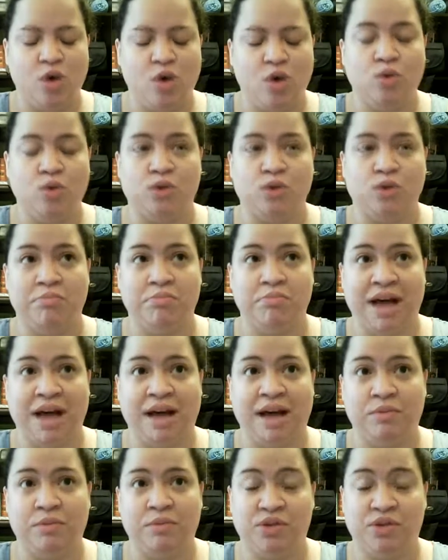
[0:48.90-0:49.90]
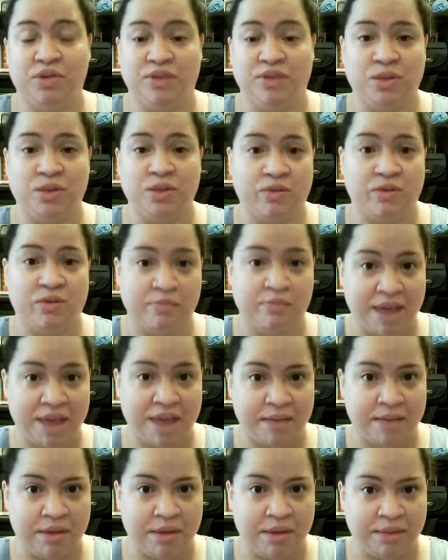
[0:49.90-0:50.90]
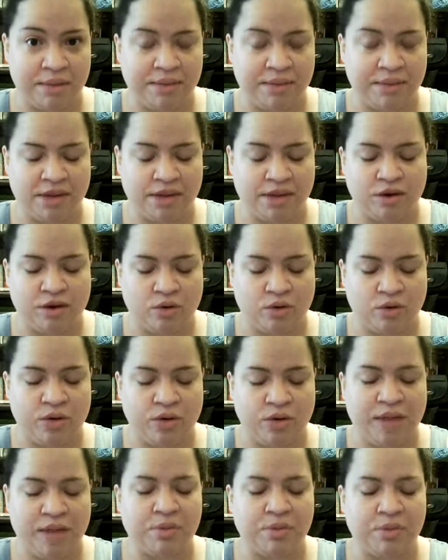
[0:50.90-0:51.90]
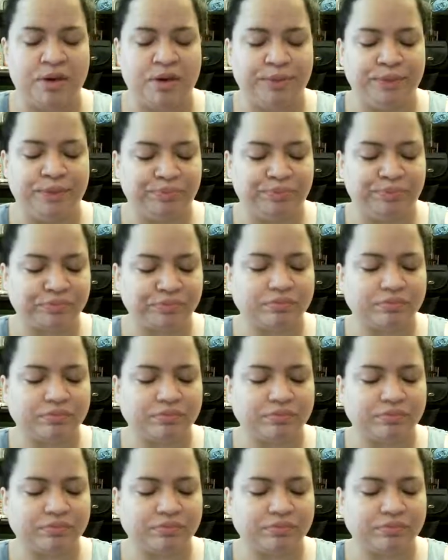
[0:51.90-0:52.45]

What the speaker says: whose mom was friends with my mom in our old neighborhood.